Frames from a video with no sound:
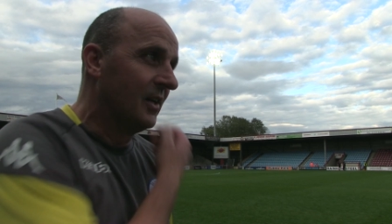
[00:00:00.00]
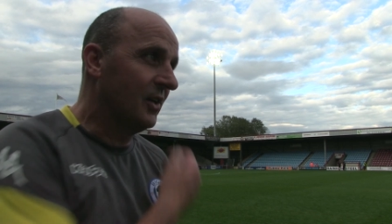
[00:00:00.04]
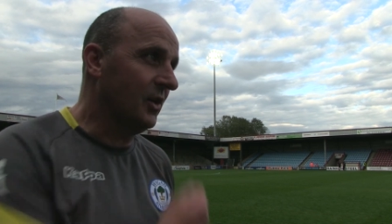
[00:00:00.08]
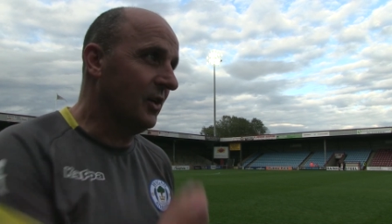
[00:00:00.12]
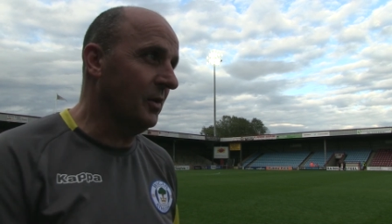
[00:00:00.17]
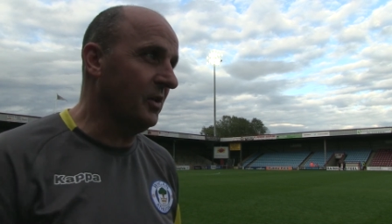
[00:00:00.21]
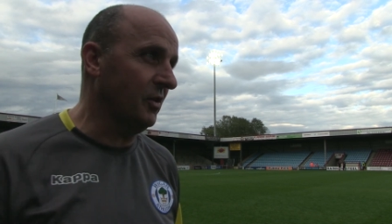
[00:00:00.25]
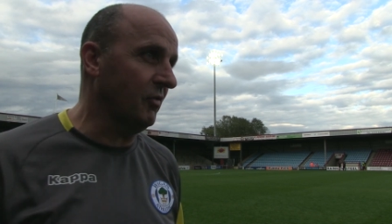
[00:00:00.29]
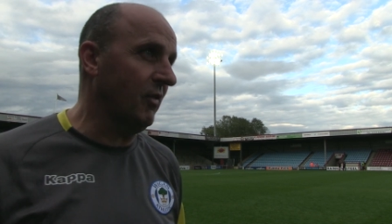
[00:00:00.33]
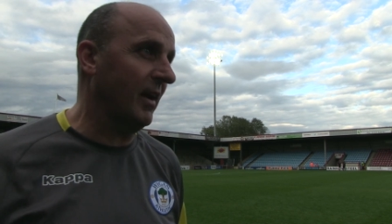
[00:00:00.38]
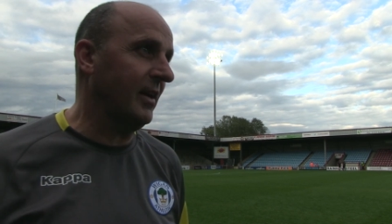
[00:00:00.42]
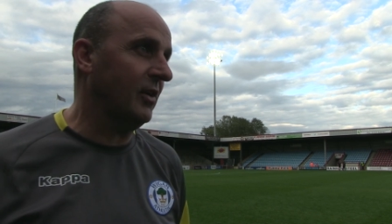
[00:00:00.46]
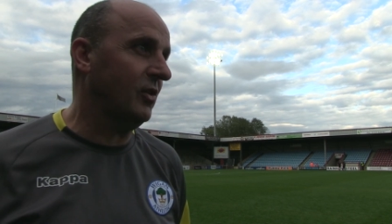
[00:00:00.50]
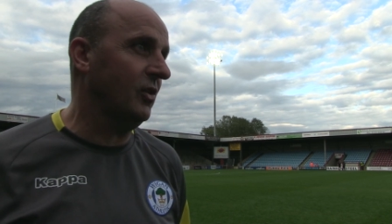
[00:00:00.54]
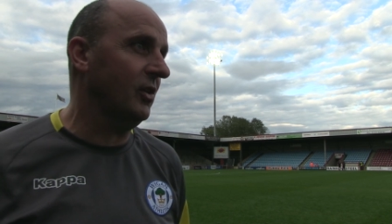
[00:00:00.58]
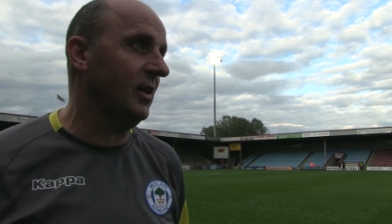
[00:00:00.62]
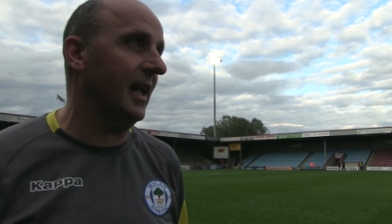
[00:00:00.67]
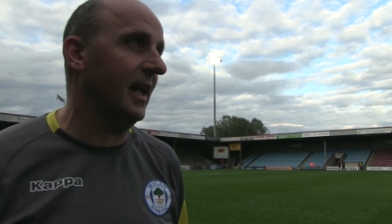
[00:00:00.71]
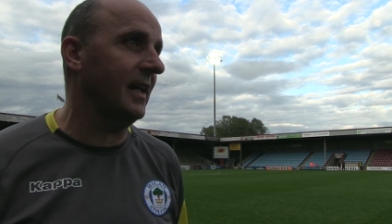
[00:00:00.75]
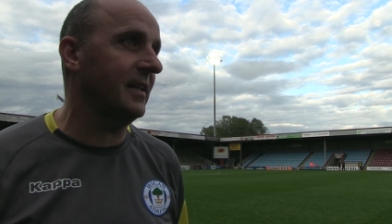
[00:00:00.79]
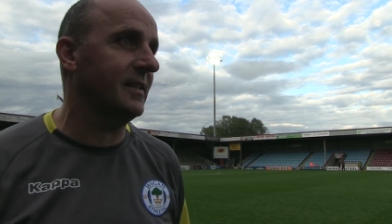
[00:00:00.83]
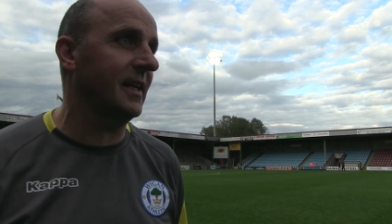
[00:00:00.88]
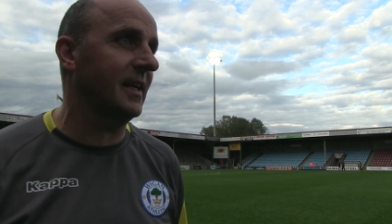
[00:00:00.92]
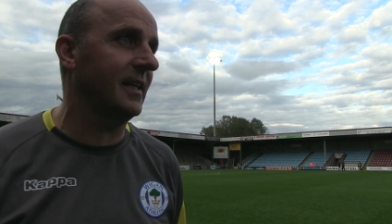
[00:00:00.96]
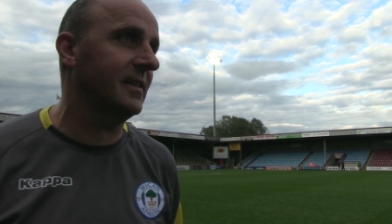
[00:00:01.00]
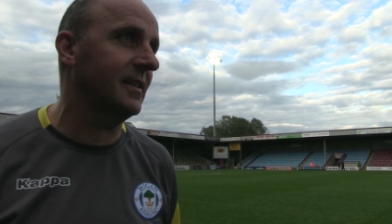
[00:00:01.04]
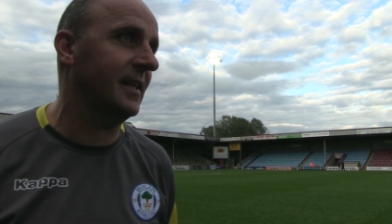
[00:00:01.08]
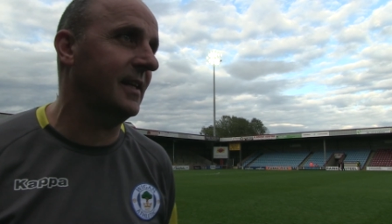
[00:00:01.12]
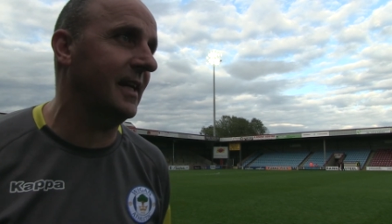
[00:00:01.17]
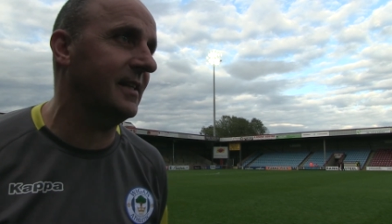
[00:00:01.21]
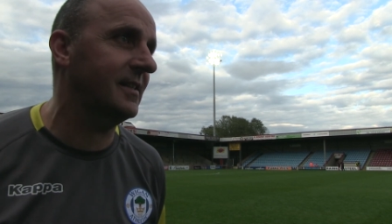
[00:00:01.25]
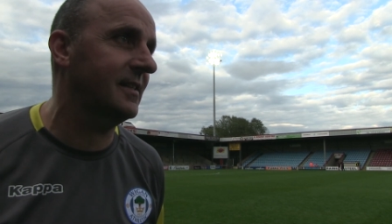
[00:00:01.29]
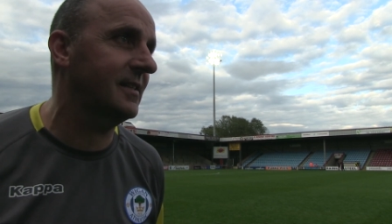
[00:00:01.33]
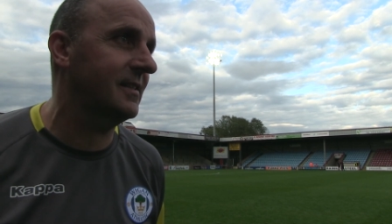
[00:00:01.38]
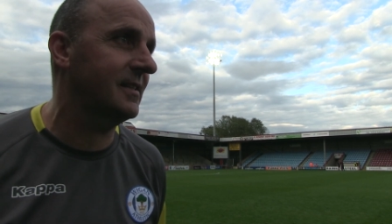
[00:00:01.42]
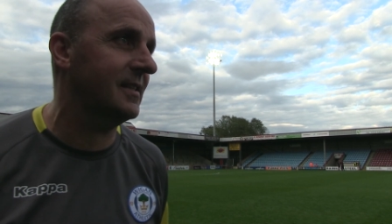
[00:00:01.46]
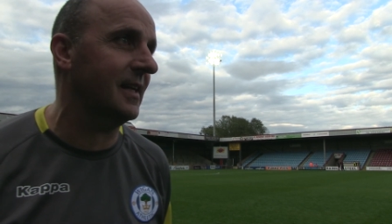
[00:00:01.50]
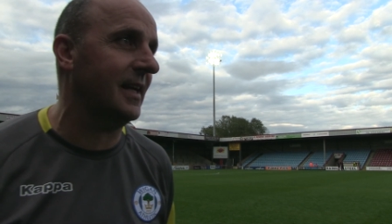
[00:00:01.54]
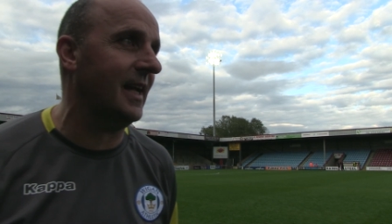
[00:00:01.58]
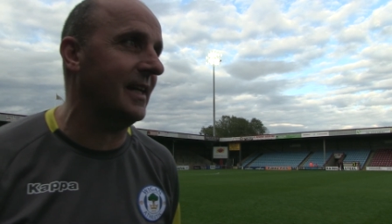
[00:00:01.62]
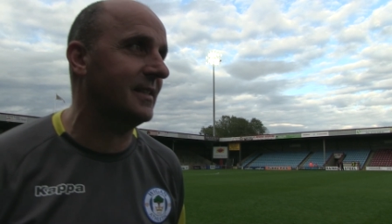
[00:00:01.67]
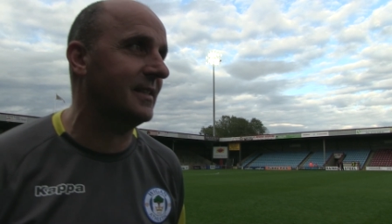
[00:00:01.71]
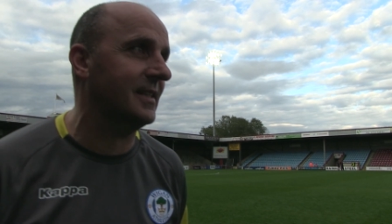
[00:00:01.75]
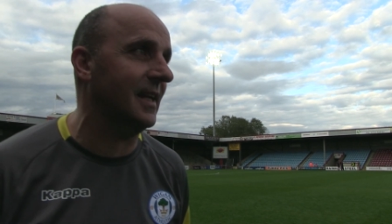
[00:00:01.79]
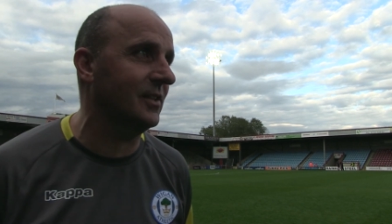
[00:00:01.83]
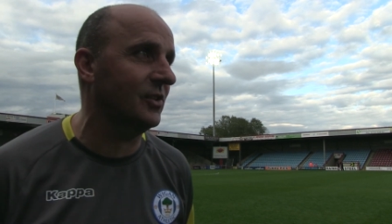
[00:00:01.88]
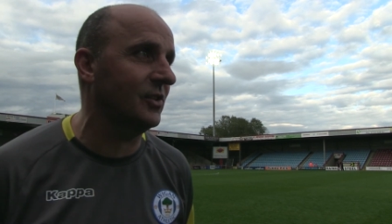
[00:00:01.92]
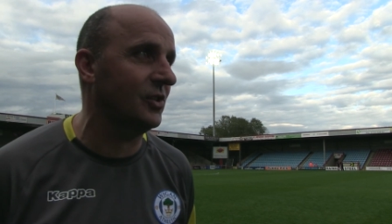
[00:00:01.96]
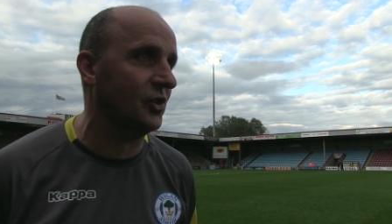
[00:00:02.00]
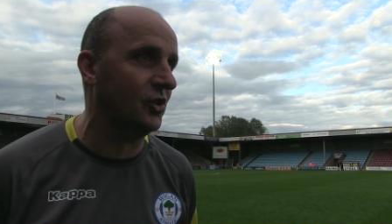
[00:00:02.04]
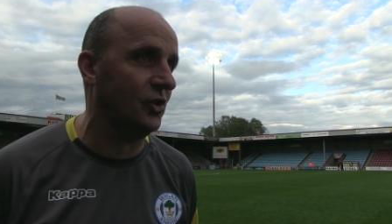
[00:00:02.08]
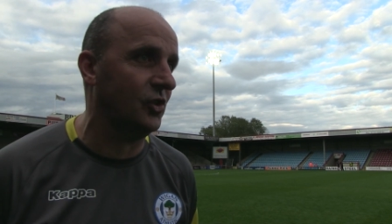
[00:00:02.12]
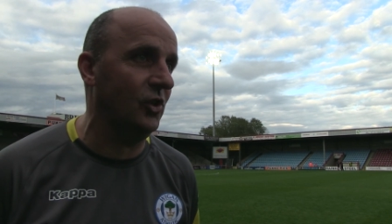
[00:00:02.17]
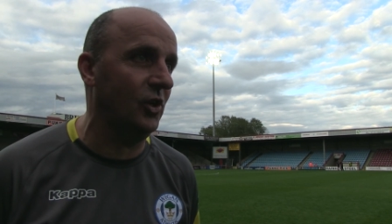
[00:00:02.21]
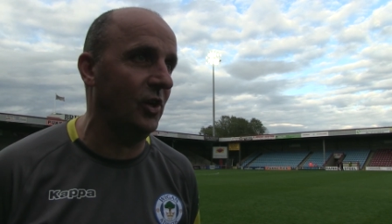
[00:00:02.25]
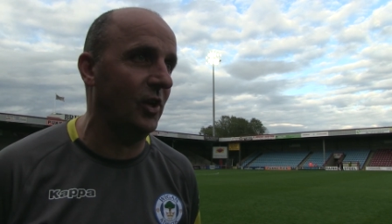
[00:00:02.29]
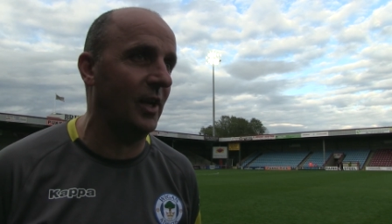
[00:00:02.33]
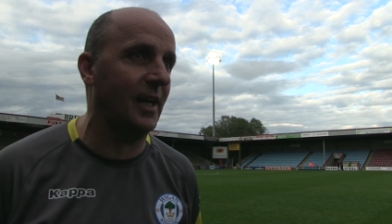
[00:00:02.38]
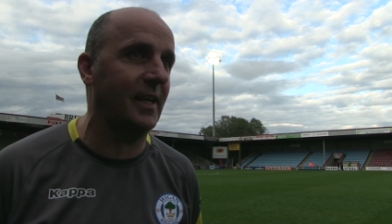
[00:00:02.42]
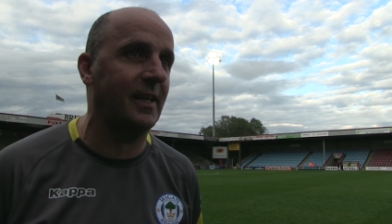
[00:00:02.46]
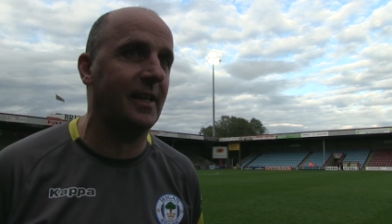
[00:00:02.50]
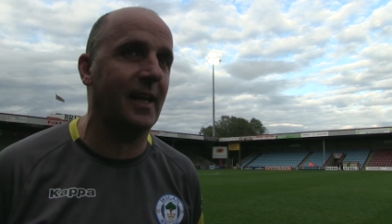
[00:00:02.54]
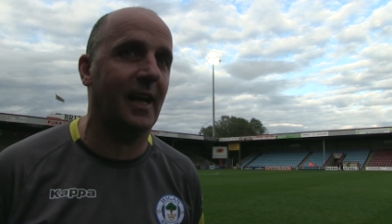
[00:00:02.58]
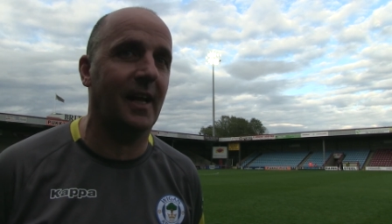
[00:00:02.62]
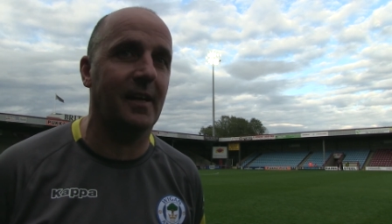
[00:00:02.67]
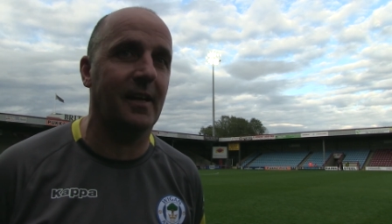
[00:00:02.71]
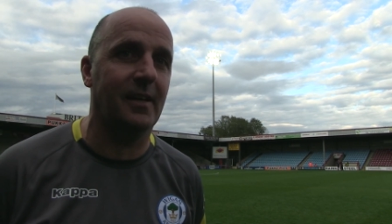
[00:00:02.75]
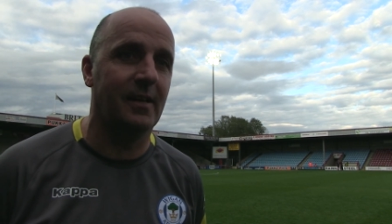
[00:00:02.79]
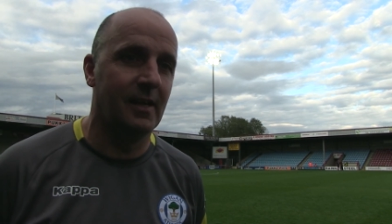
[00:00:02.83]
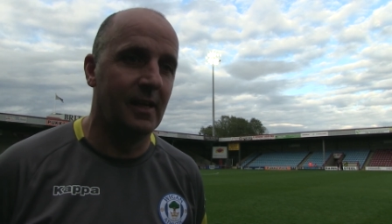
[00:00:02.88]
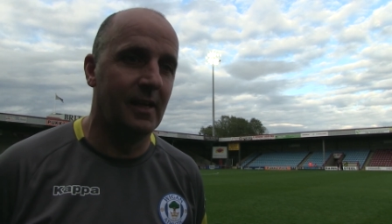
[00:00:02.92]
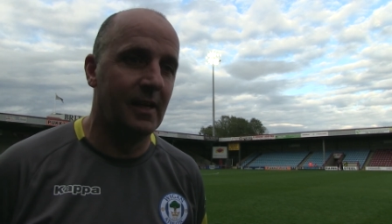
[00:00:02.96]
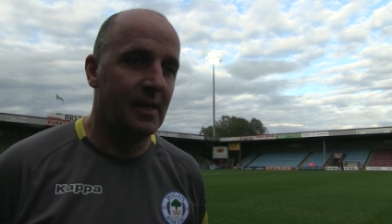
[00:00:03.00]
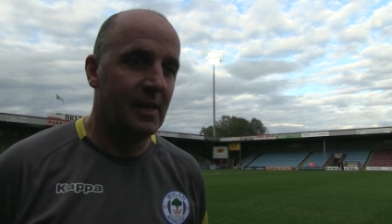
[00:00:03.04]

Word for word: It was a right good lad, Dan, to get to get Dan to score like that, and